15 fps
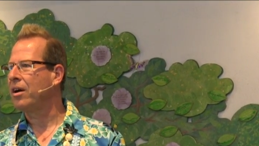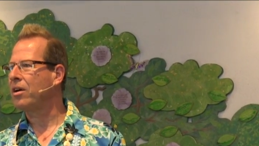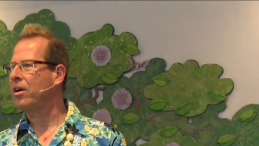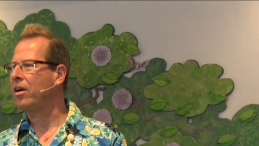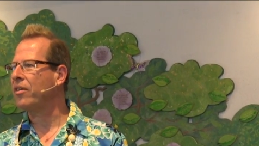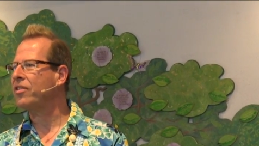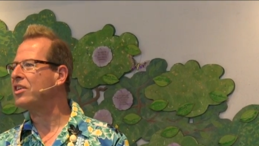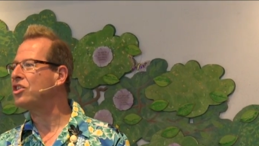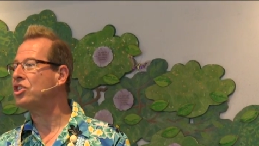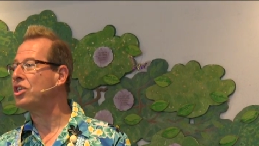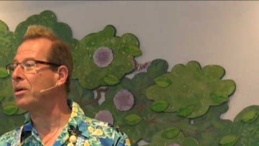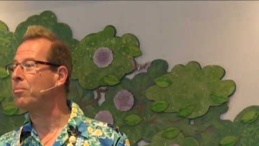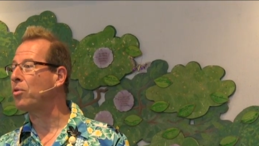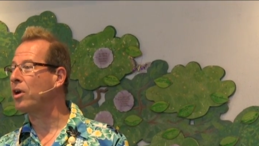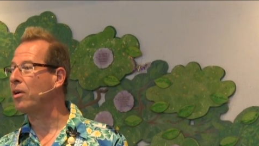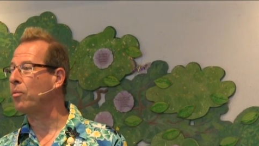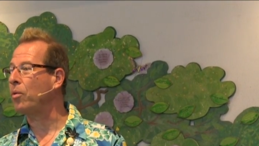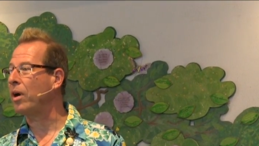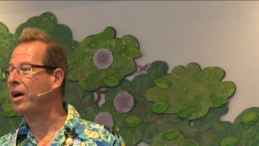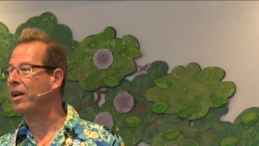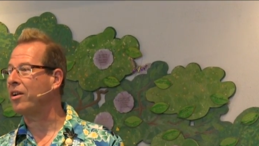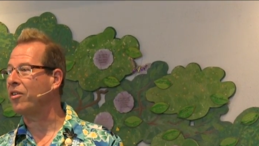Call it the shimmering
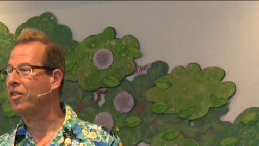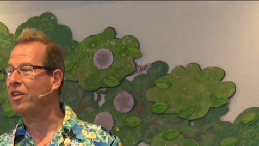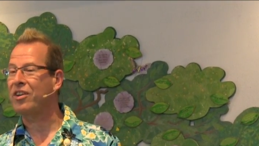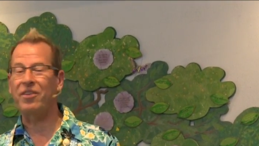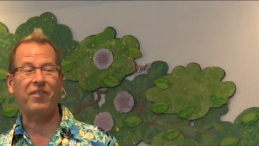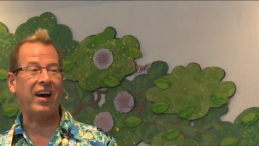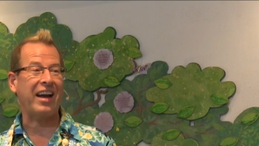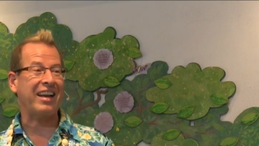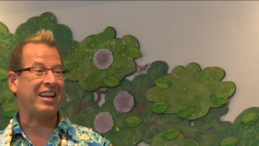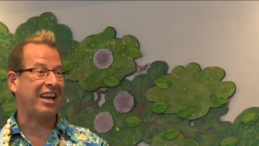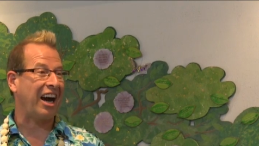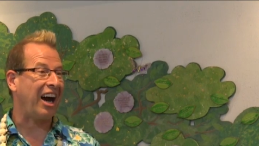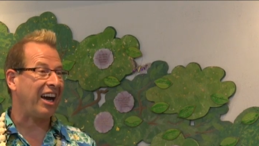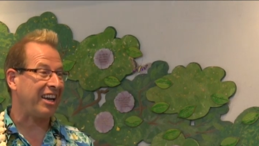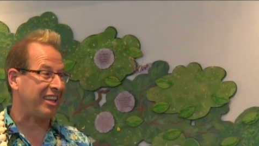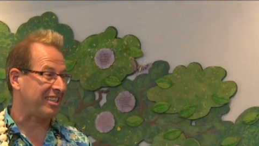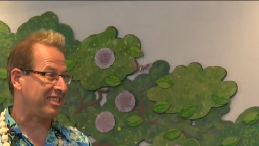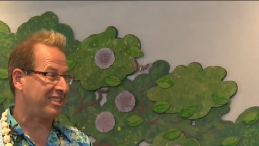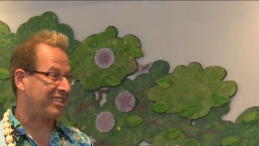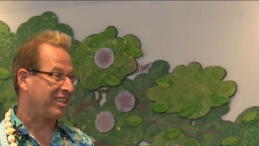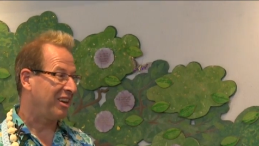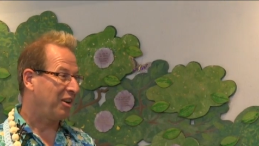one or the divine
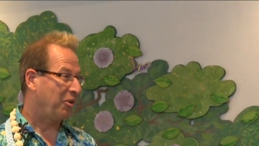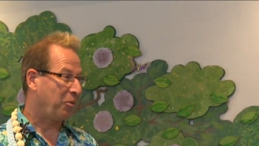goddess.